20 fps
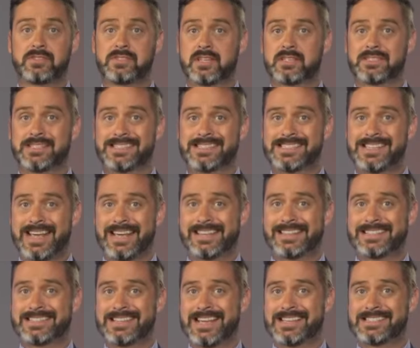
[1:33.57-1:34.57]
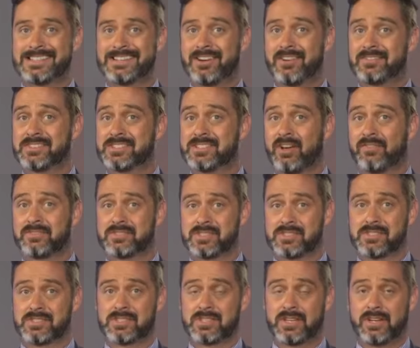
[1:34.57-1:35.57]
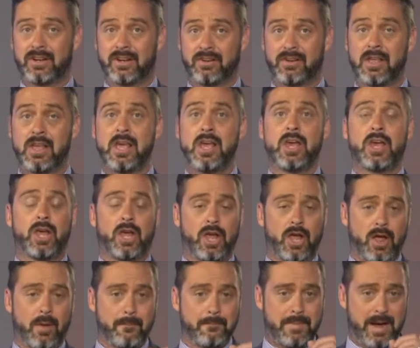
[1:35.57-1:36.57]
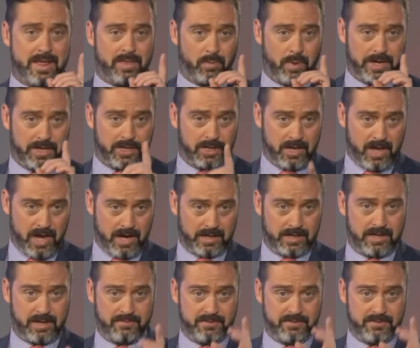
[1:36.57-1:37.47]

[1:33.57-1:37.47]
He says since taking the test in and of itself is a skill, by the way, good luck.